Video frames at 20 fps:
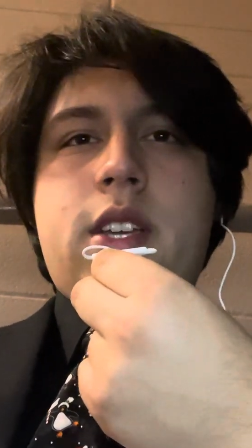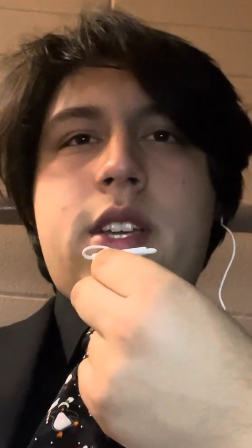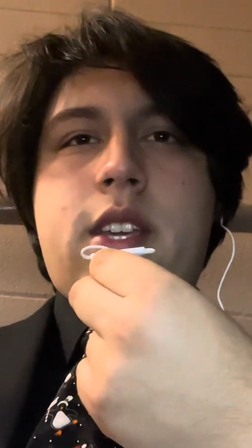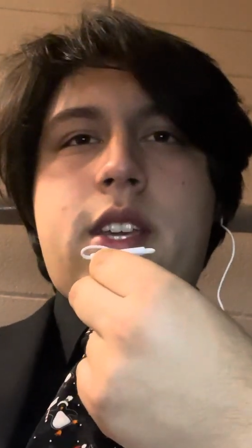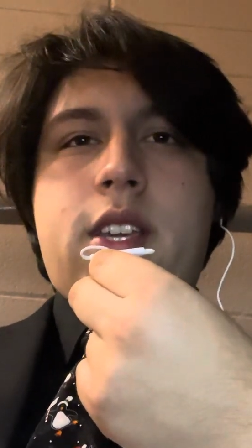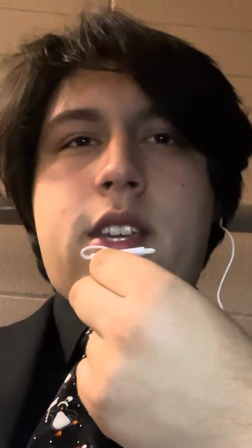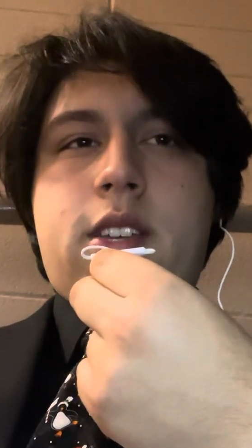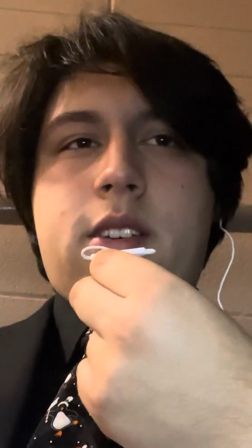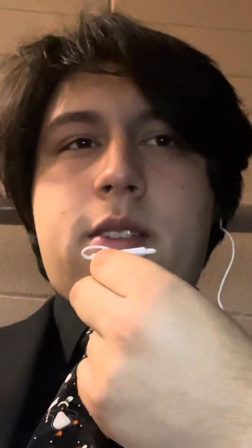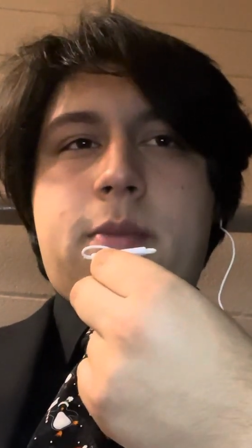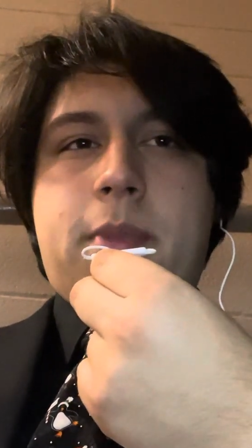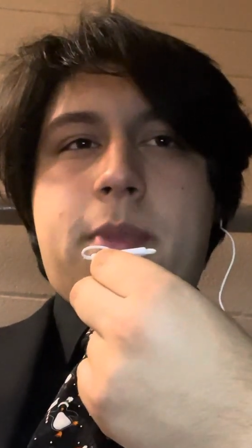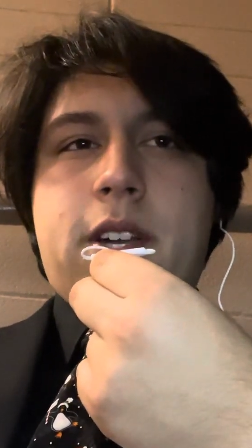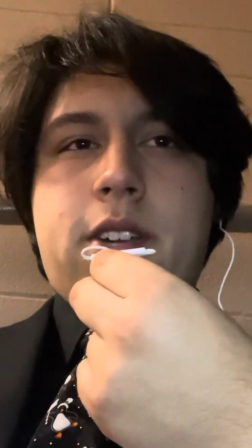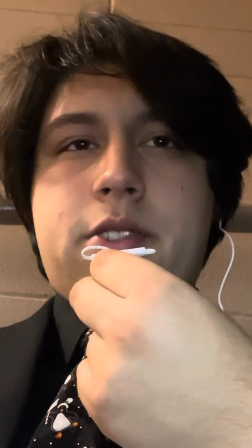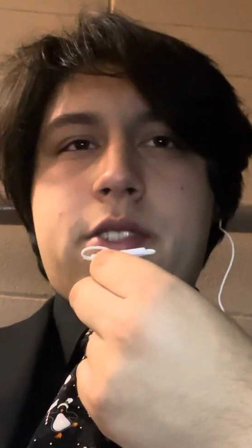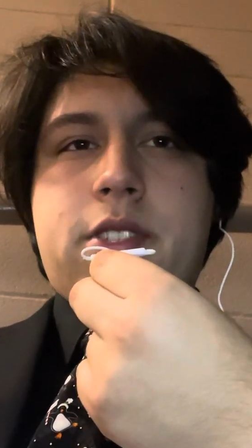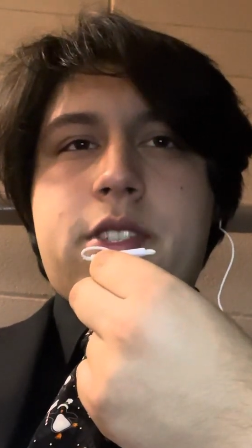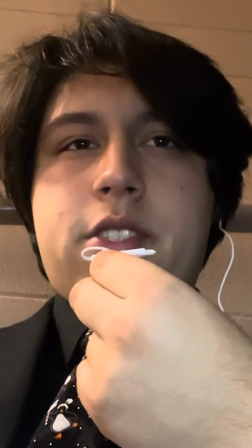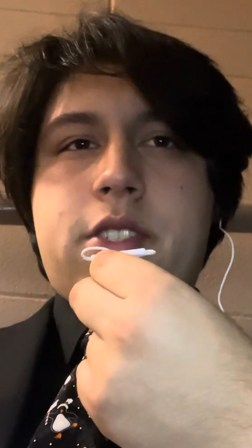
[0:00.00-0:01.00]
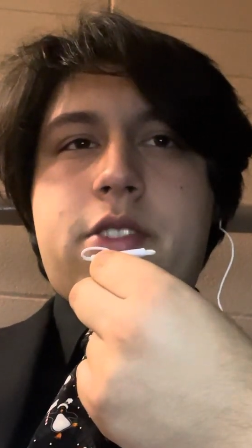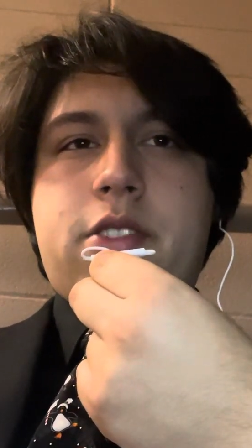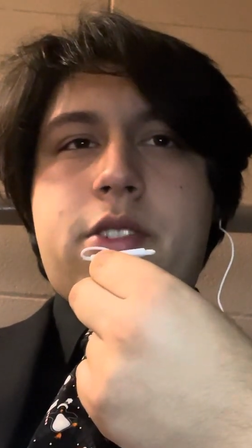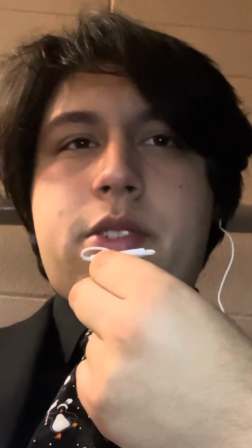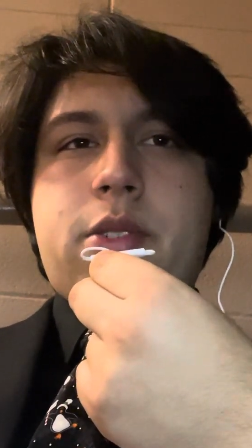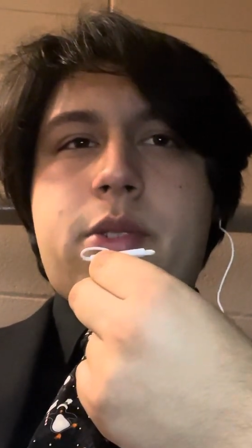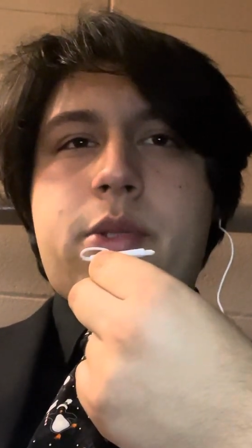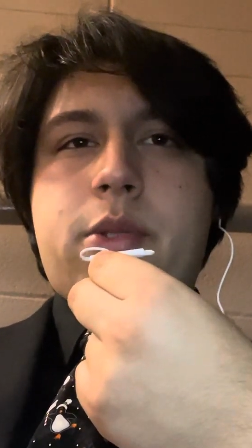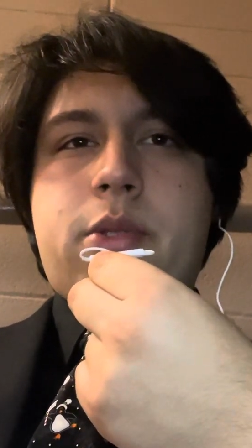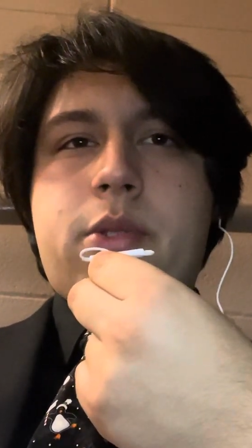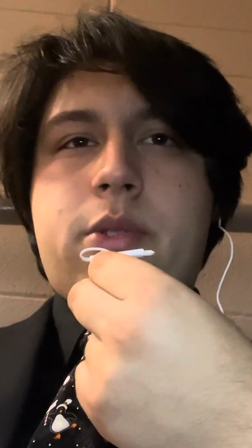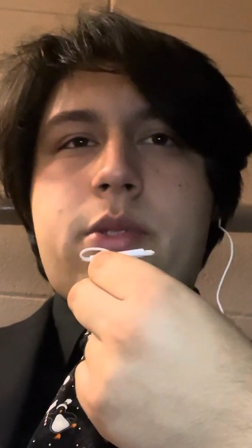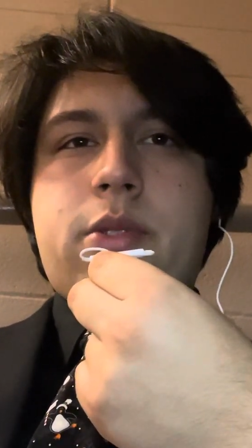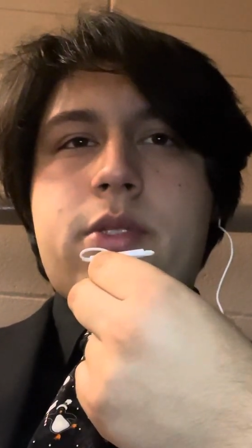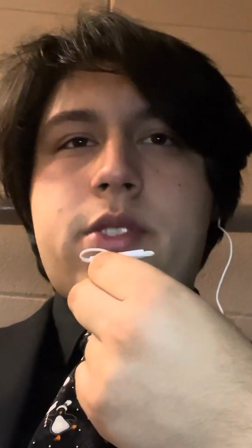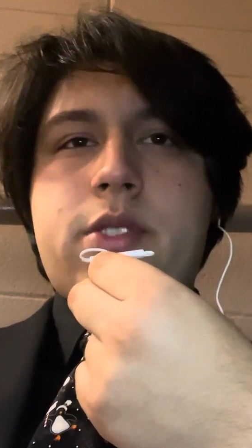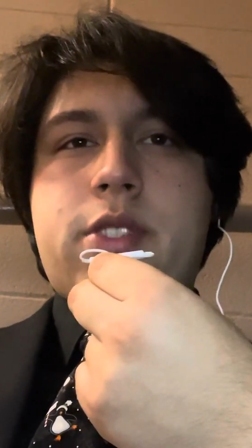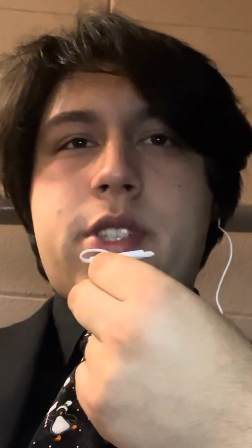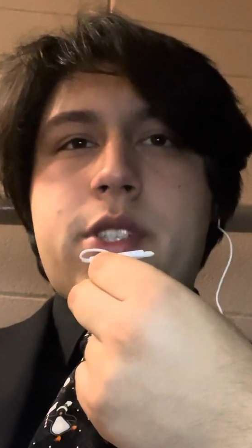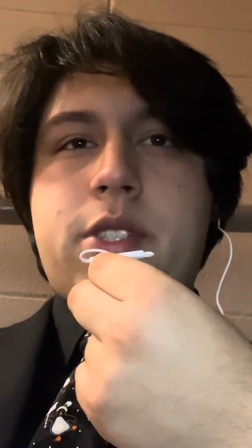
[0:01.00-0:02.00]
He compares it to
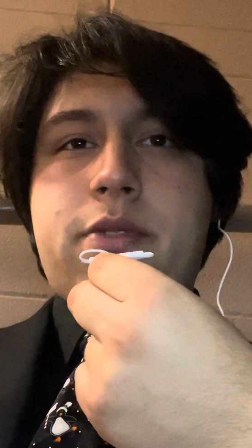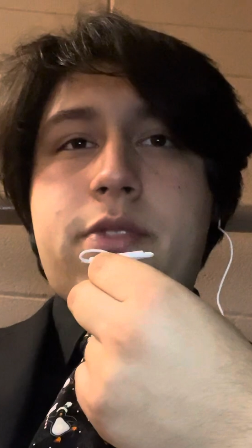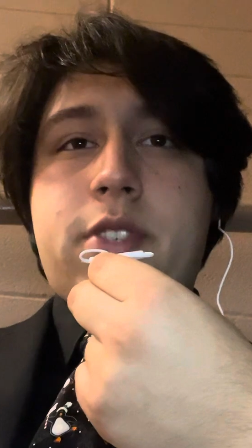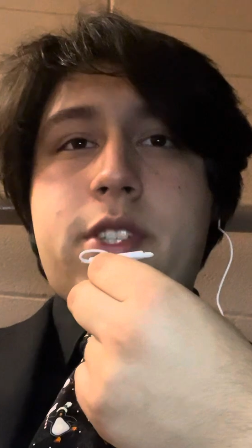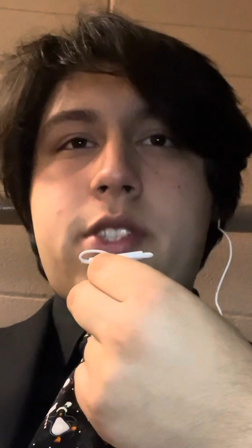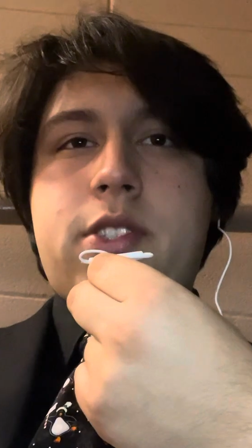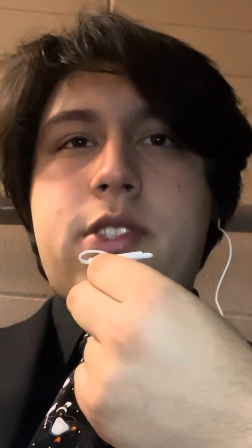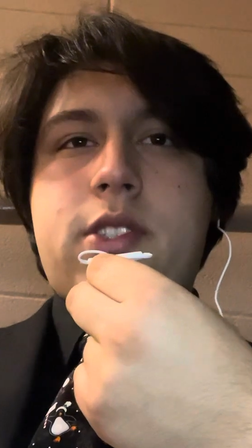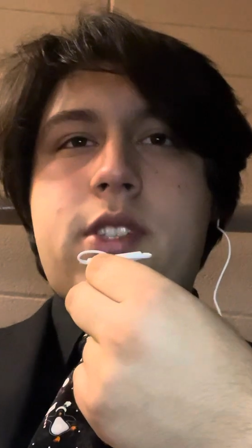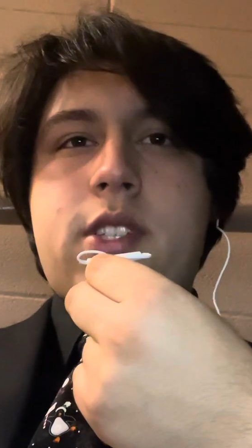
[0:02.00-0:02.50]
Sisyphus,